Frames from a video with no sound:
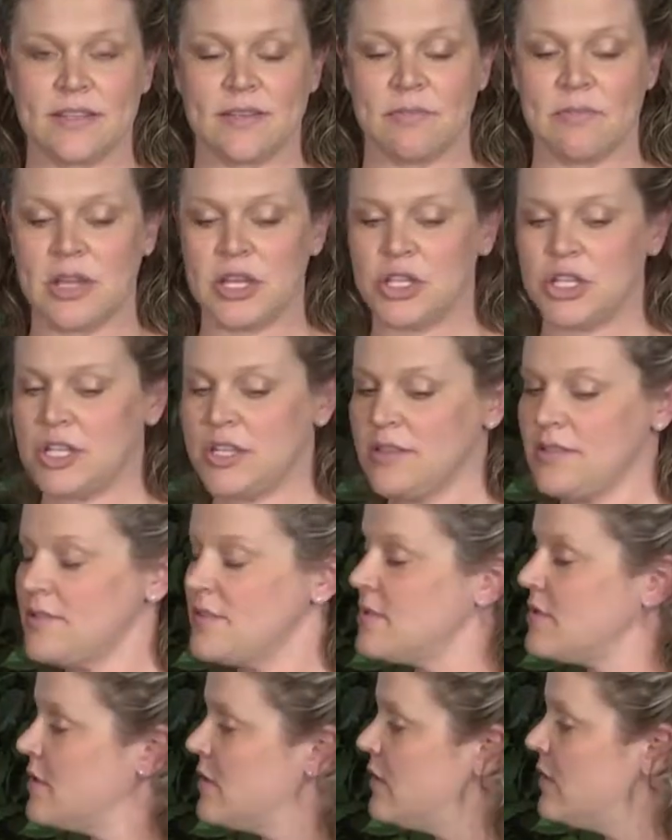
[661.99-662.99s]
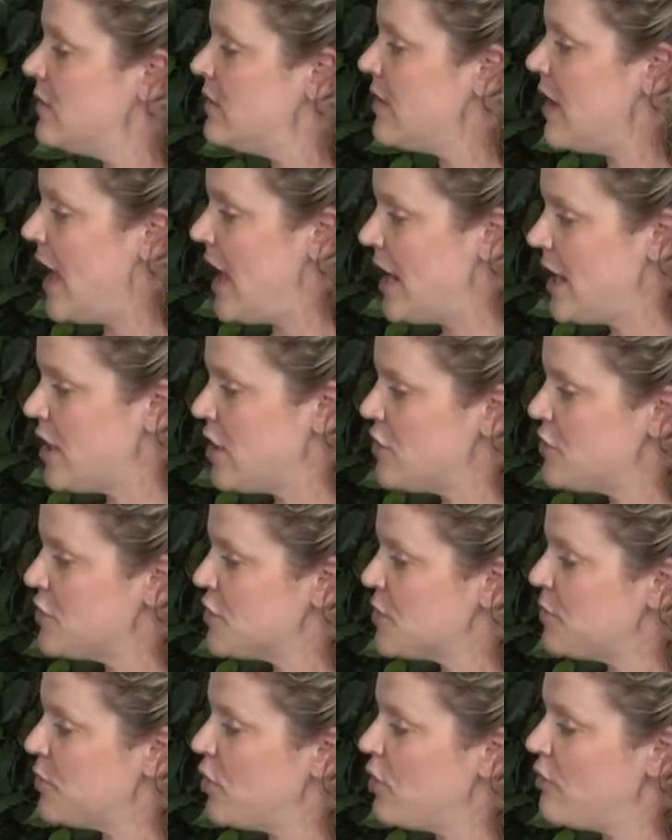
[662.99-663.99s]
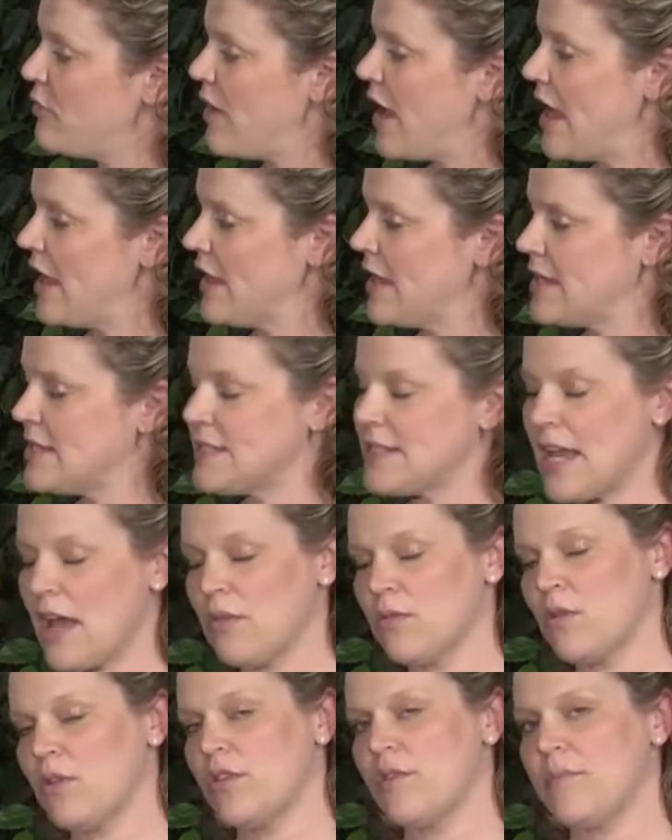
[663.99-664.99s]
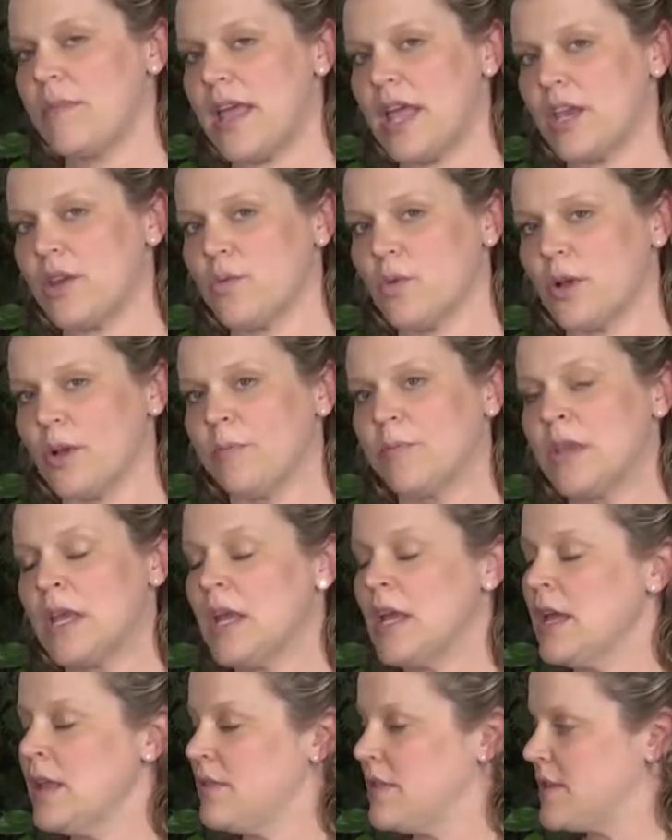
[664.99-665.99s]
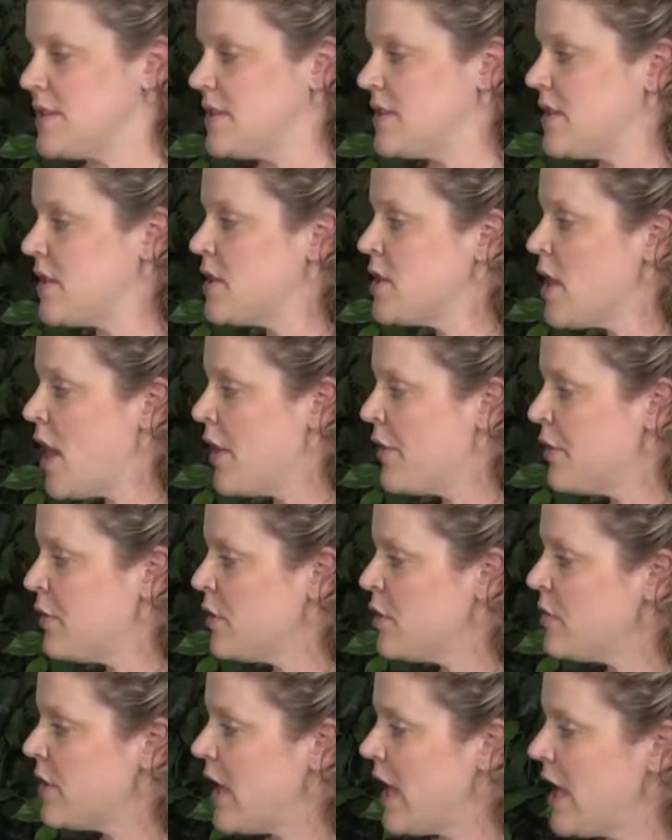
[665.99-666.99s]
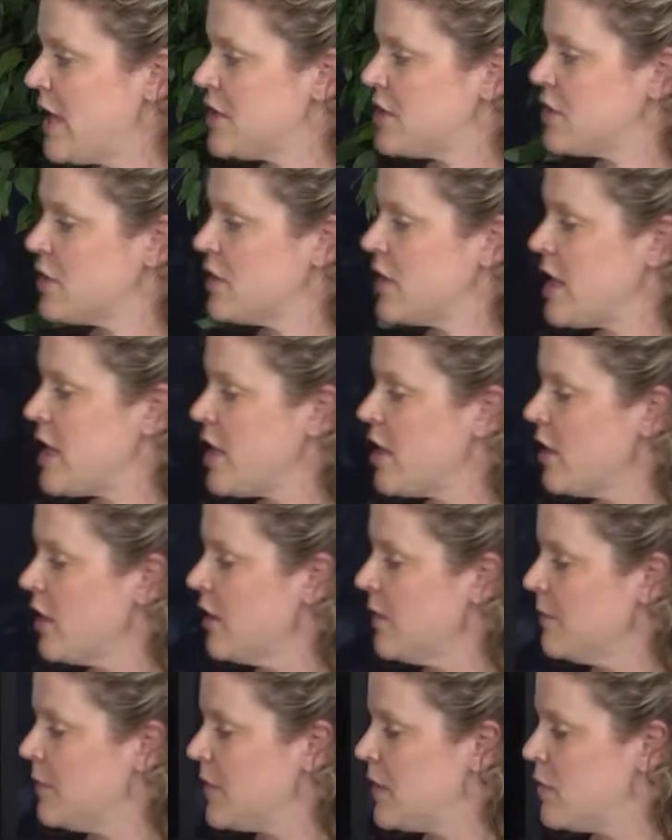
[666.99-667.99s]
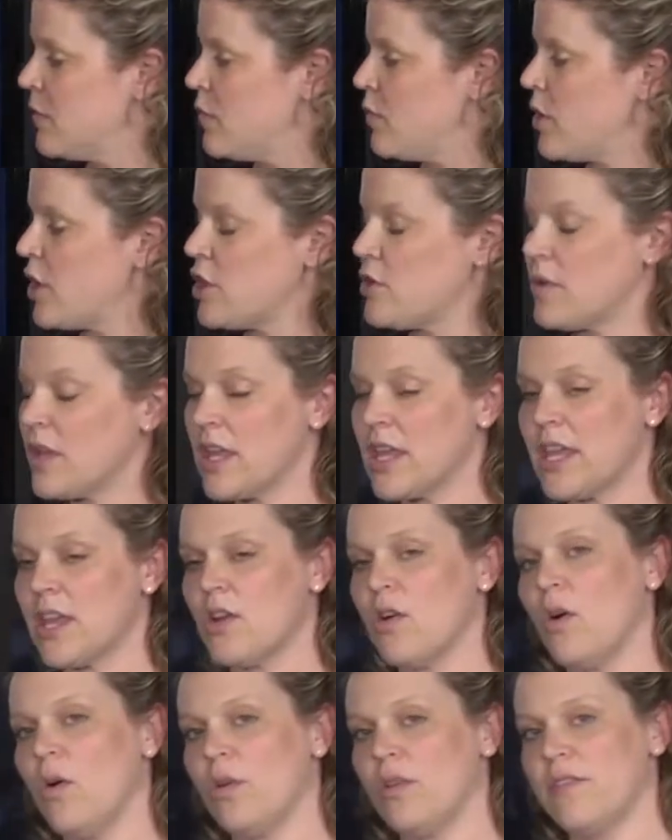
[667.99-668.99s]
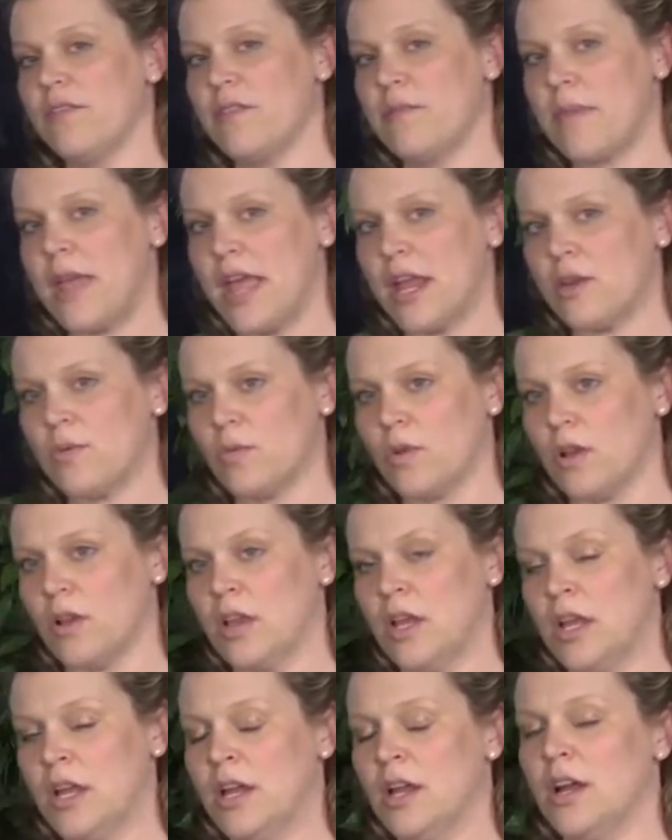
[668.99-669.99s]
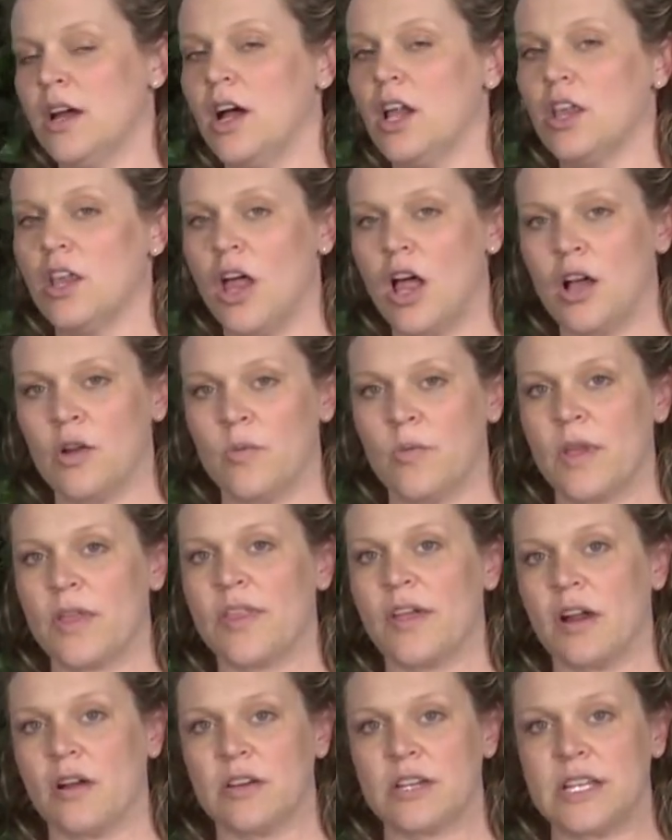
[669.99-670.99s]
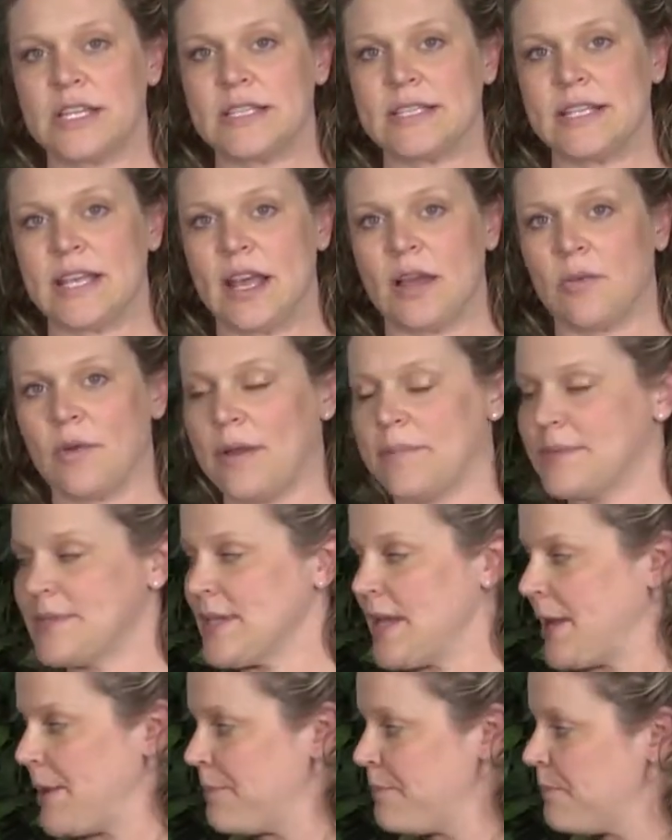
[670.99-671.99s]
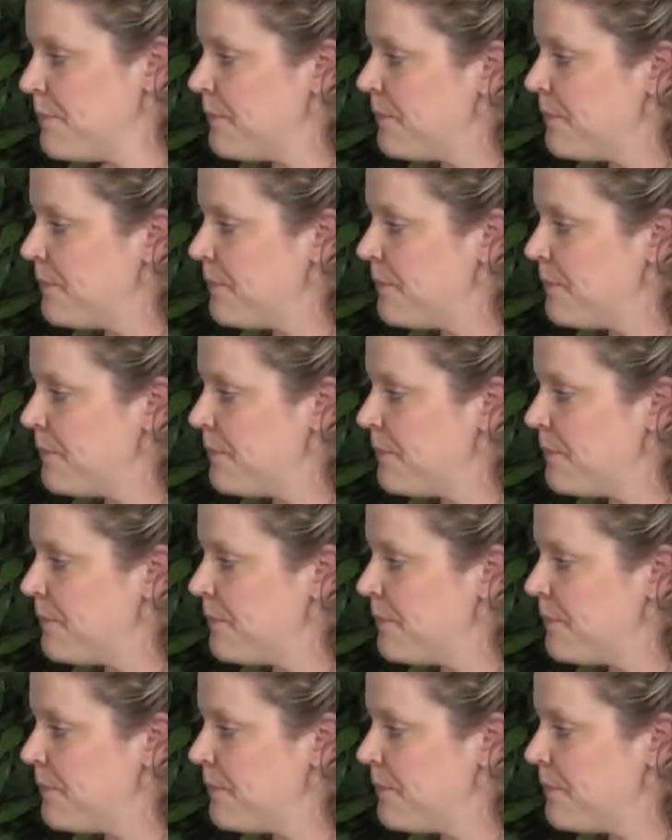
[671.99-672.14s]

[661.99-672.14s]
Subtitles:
submissions, edit user profile, and download the manual. This is another location here where you can get a hold of the manual along with our DCI website.